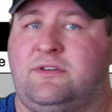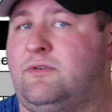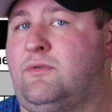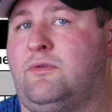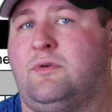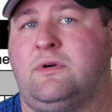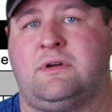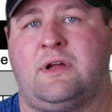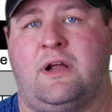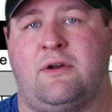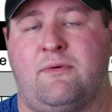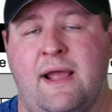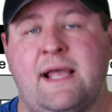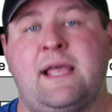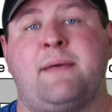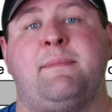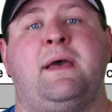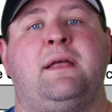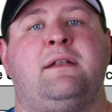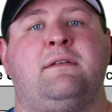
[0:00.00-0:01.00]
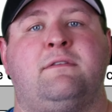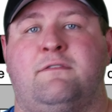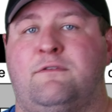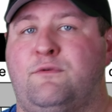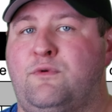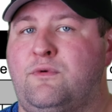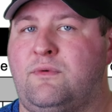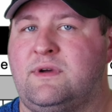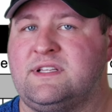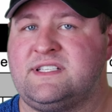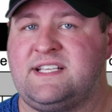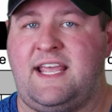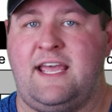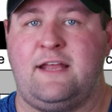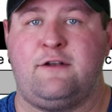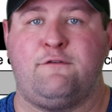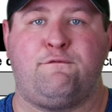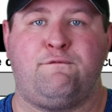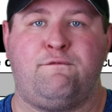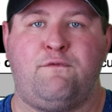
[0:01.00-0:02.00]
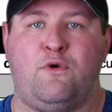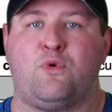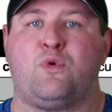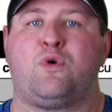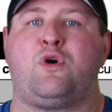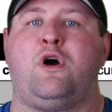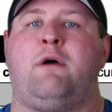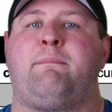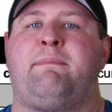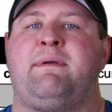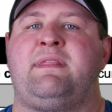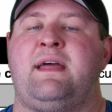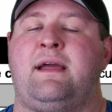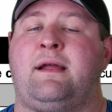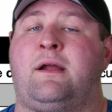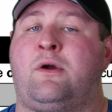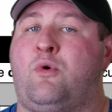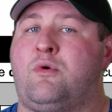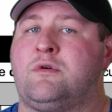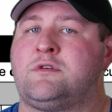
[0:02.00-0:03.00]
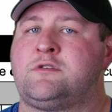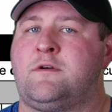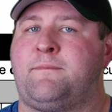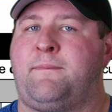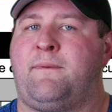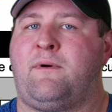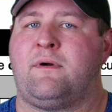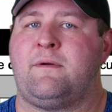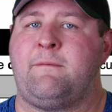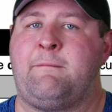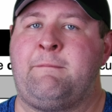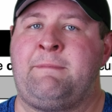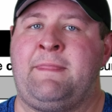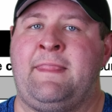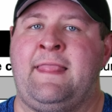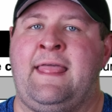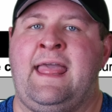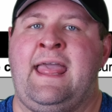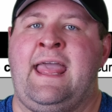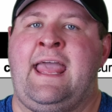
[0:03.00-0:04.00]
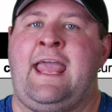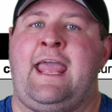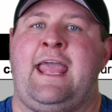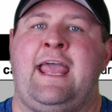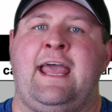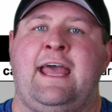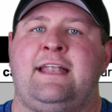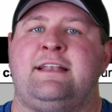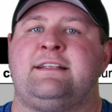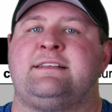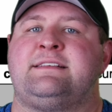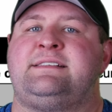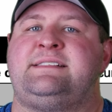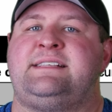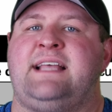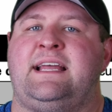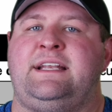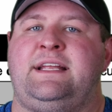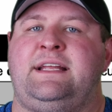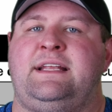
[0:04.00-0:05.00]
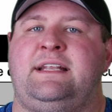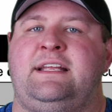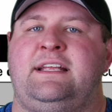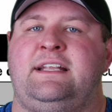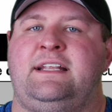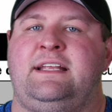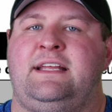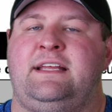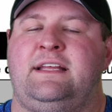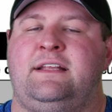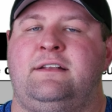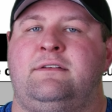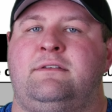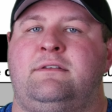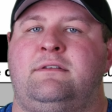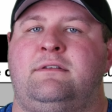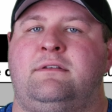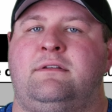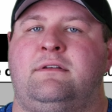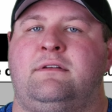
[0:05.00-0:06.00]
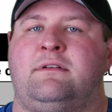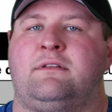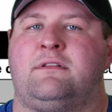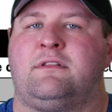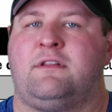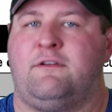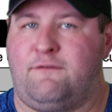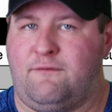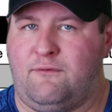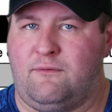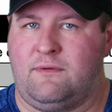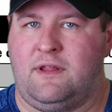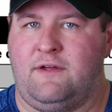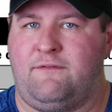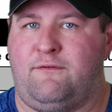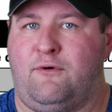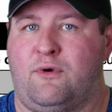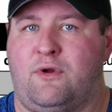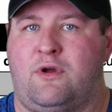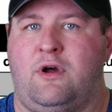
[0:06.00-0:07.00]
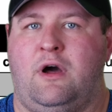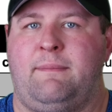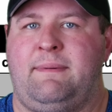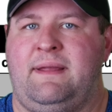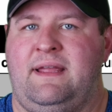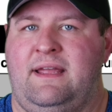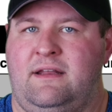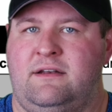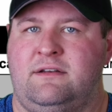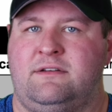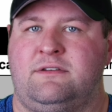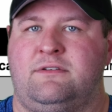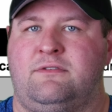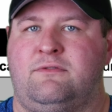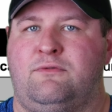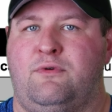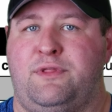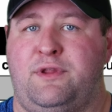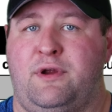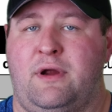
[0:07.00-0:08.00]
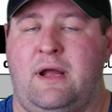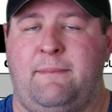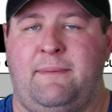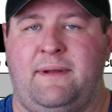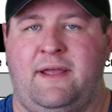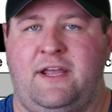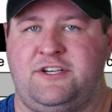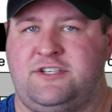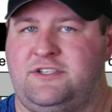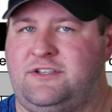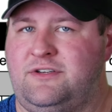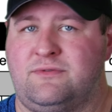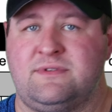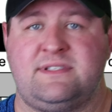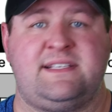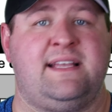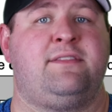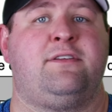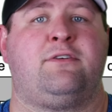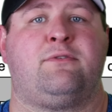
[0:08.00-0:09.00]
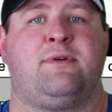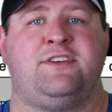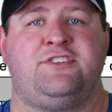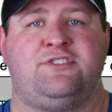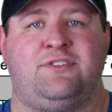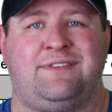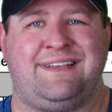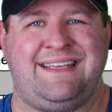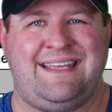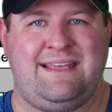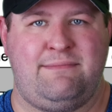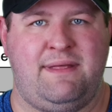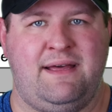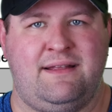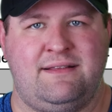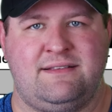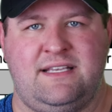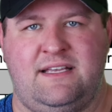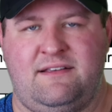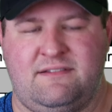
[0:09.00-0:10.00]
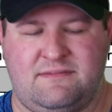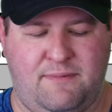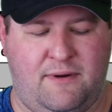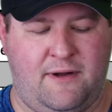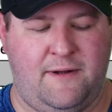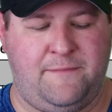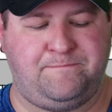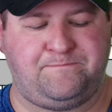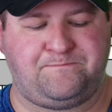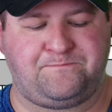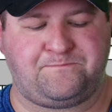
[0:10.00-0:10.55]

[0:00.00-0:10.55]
So I recommend, once again, photocopying that course report and sending it in, the photocopy in with your application. Don't send the original, keep that in a safe spot.